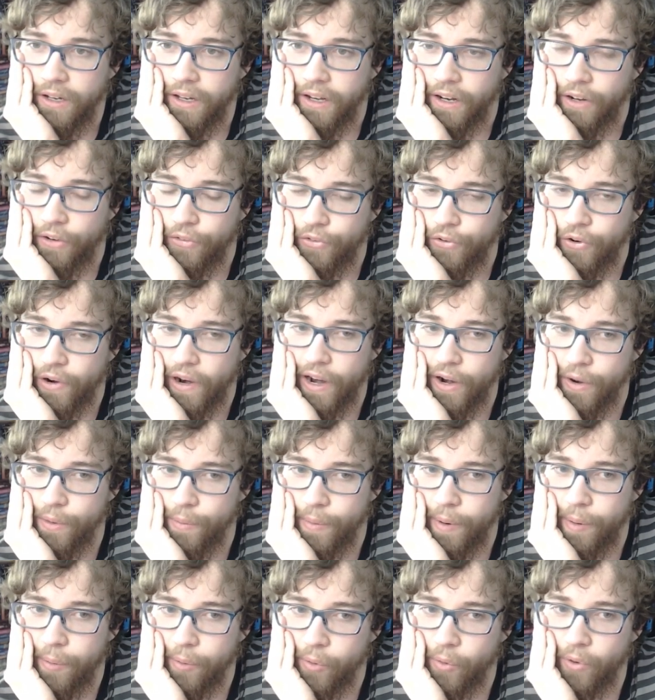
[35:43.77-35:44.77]
I'll try to
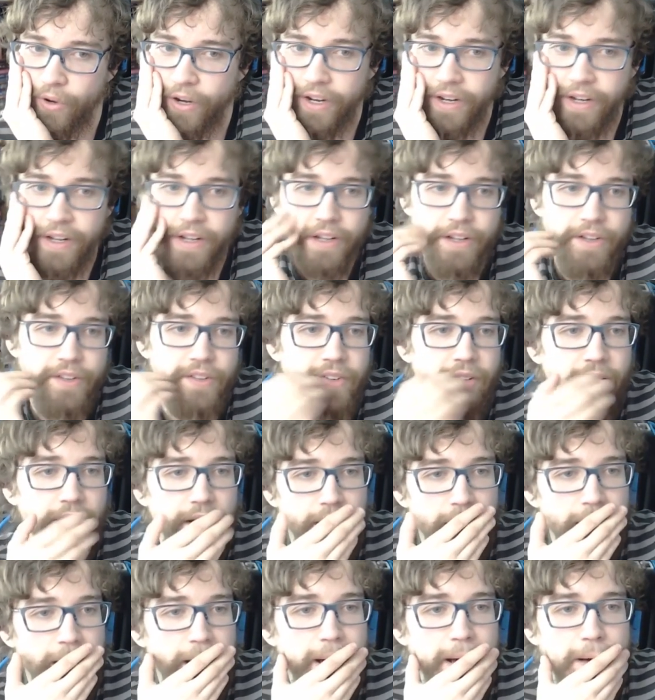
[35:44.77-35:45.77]
remember what it is,
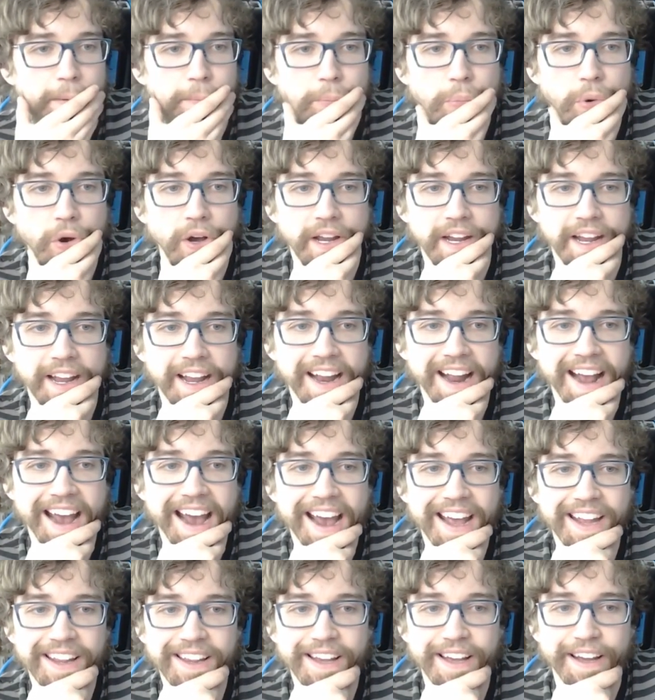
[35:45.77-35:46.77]
but it
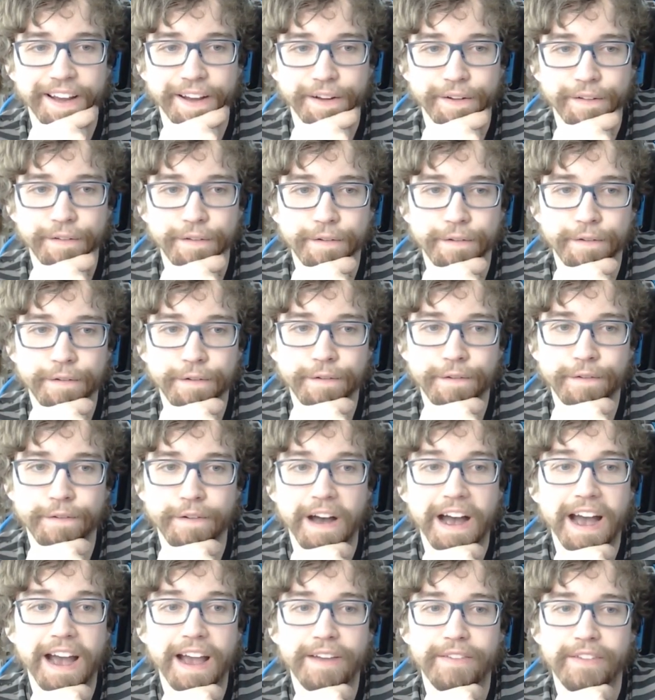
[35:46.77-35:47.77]
had like
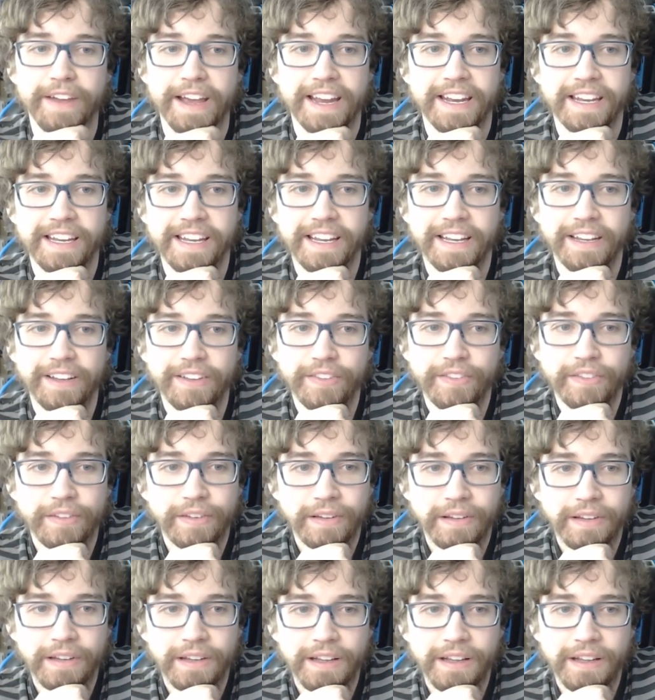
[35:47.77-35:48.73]
five endings,